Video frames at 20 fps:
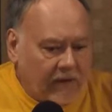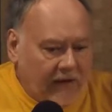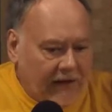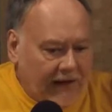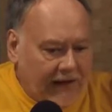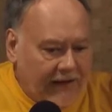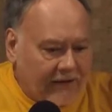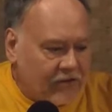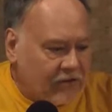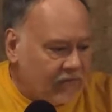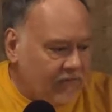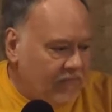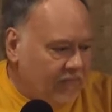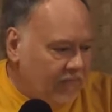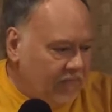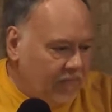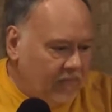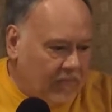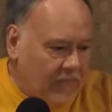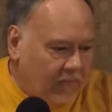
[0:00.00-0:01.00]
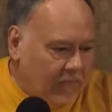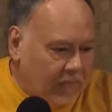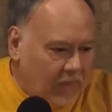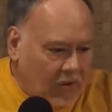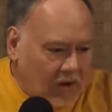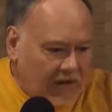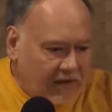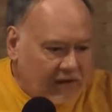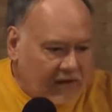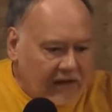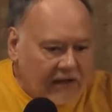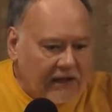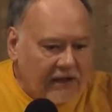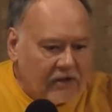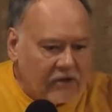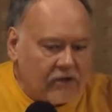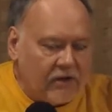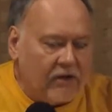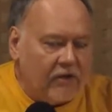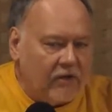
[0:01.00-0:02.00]
I just brought
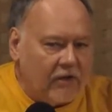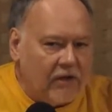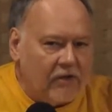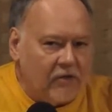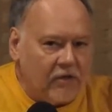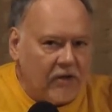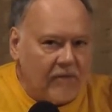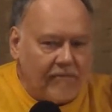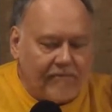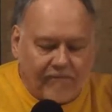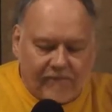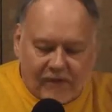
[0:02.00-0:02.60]
these. These these are the,